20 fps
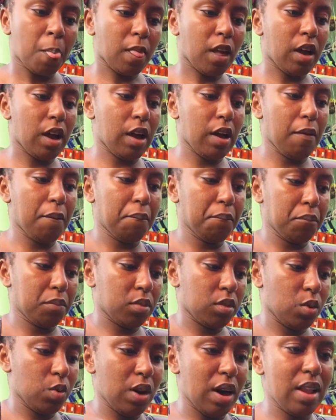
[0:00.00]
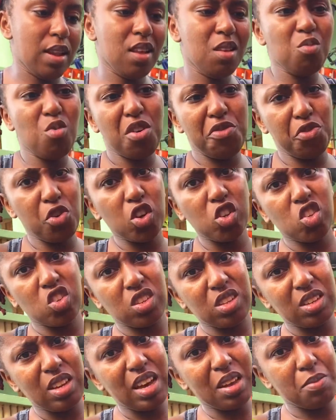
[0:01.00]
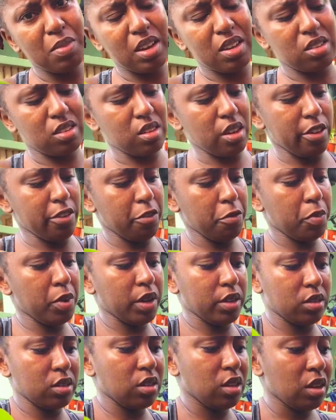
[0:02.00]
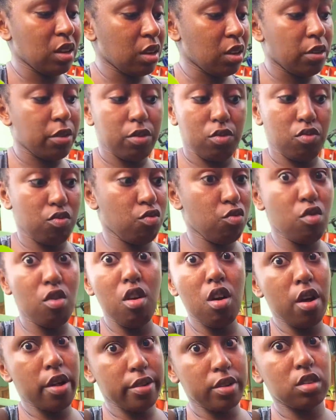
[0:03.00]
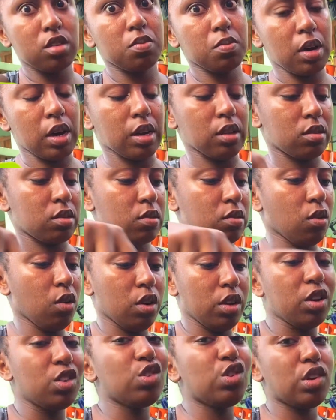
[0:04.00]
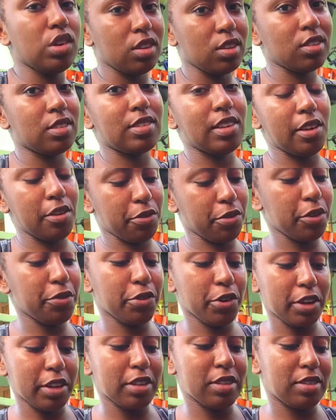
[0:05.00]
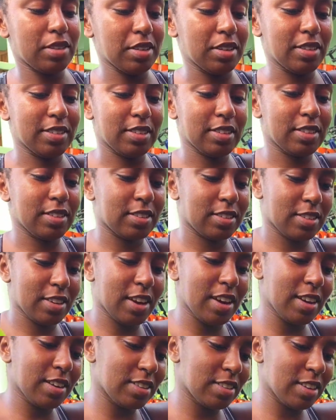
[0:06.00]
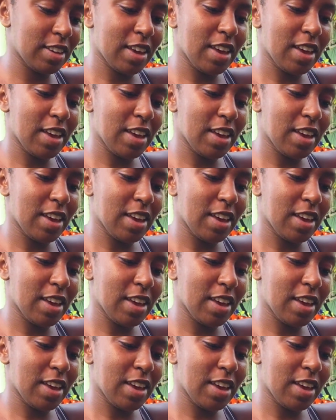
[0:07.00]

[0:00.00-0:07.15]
They were a little more fortunate than myself, but real smart. All in all itself, if all is seeing this, right?